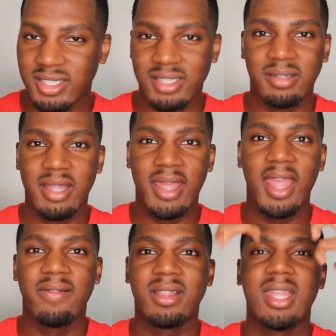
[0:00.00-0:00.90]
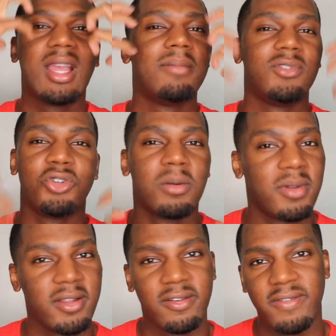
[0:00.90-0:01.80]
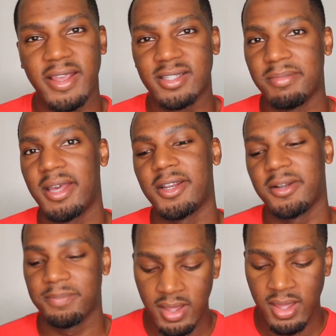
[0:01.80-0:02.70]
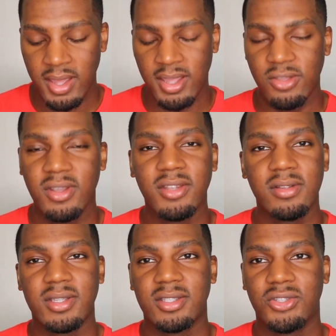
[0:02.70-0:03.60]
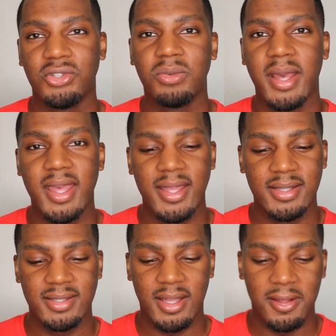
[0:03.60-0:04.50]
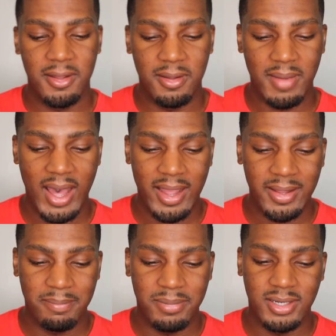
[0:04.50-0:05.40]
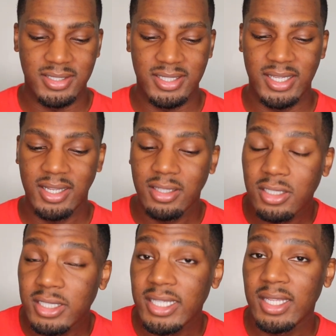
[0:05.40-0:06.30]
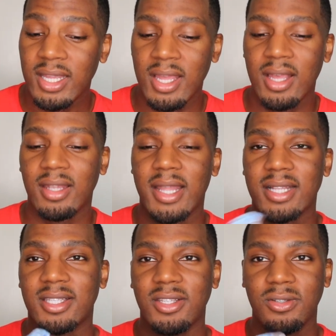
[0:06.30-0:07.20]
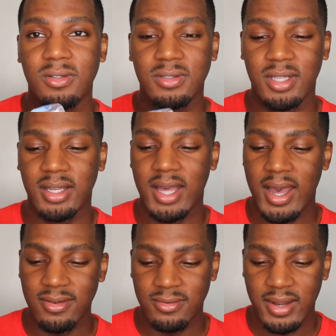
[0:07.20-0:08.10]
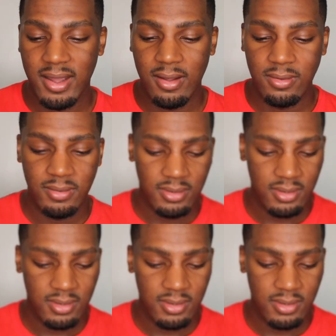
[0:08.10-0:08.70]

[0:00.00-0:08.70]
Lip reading: let everything absorb on your face better. You can do this two ways. I particularly like to use a cotton round.